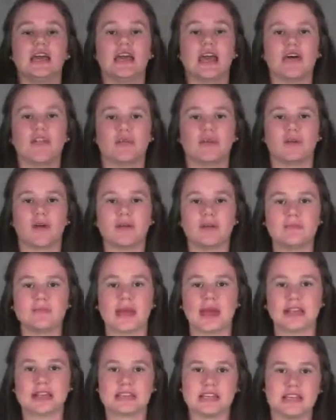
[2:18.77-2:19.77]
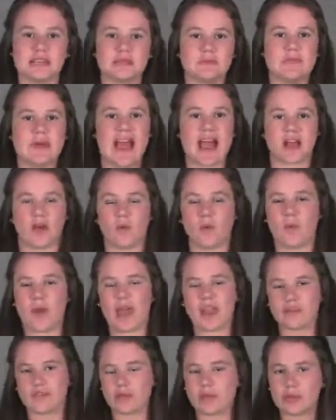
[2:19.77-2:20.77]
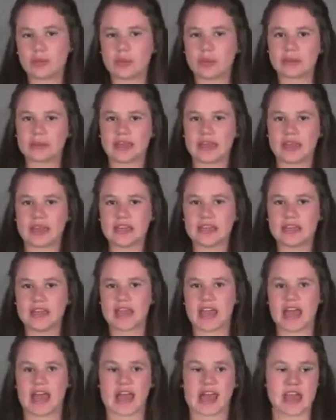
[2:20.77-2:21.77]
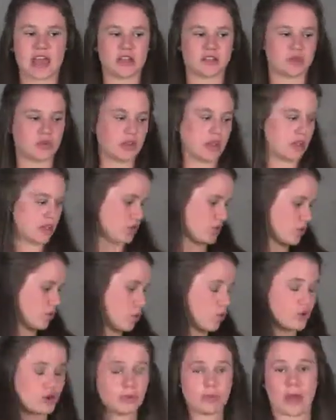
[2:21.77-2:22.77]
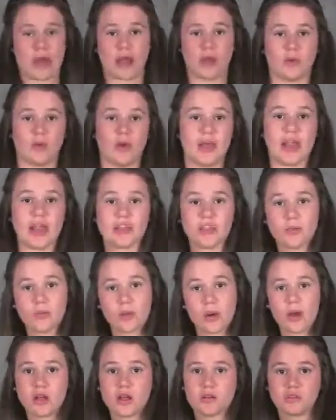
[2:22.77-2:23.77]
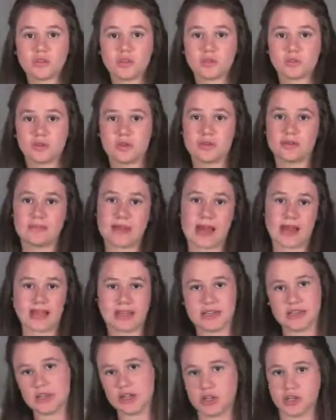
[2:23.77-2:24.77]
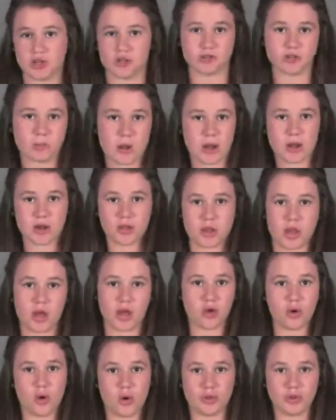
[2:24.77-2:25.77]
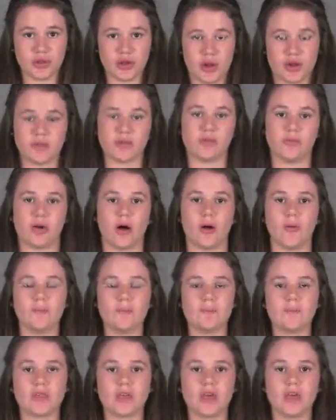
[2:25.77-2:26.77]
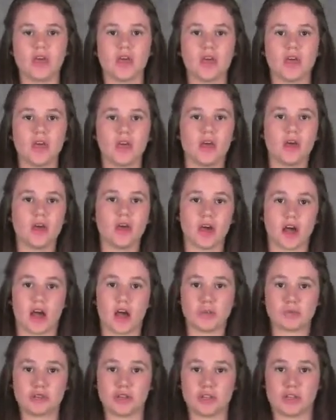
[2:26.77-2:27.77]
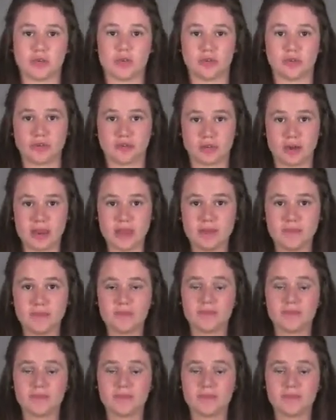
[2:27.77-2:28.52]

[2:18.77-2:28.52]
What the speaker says: The running back stands back away from the play, and the quarterback will hand the ball off to the running back, and he goes running along holding on to the ball. Option number 3,